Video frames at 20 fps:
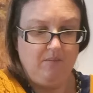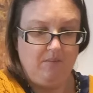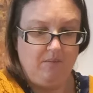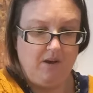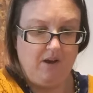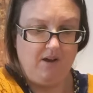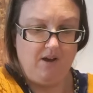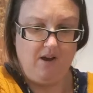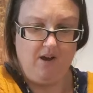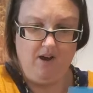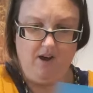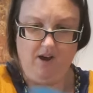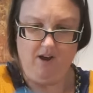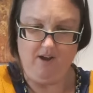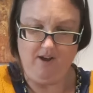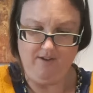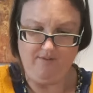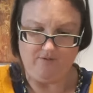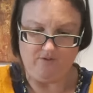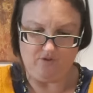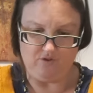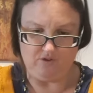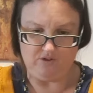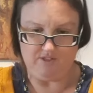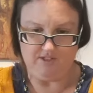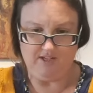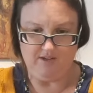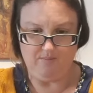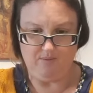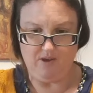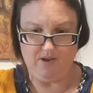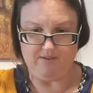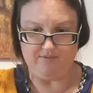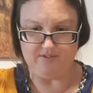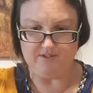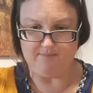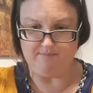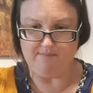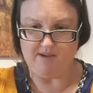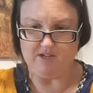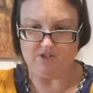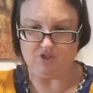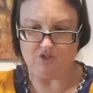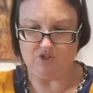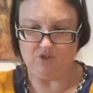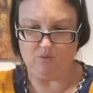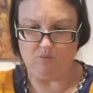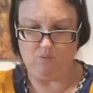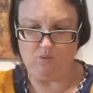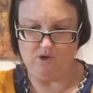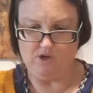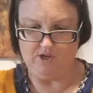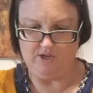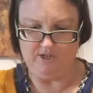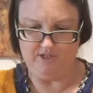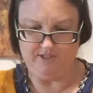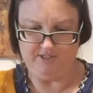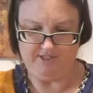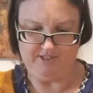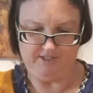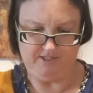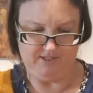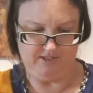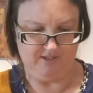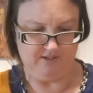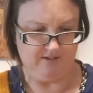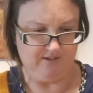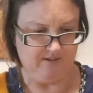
But I've got it where you have to match the words.